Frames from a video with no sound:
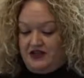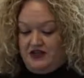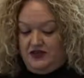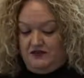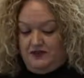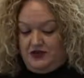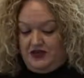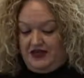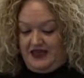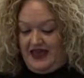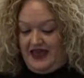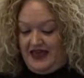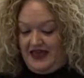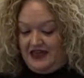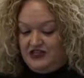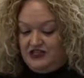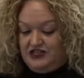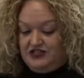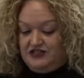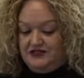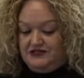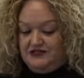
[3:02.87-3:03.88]

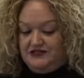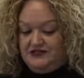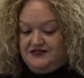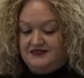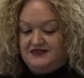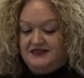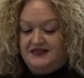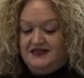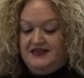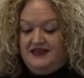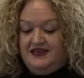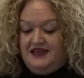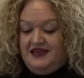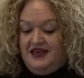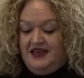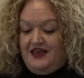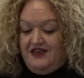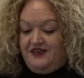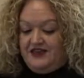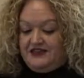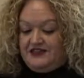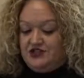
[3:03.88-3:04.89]
communications,
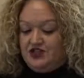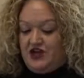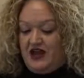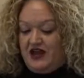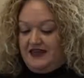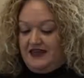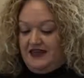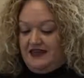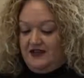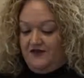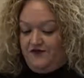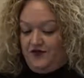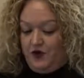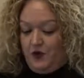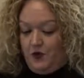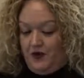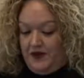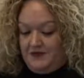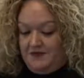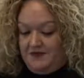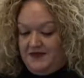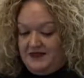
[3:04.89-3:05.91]
there's tracking of
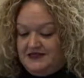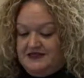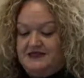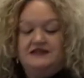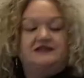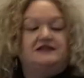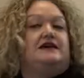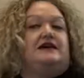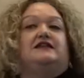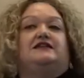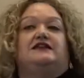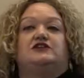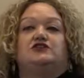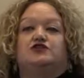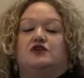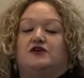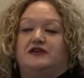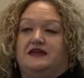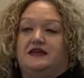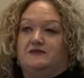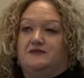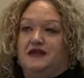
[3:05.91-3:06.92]
equipment,
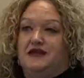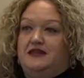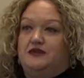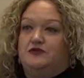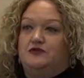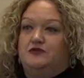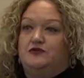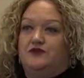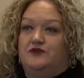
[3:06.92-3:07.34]
electronic medical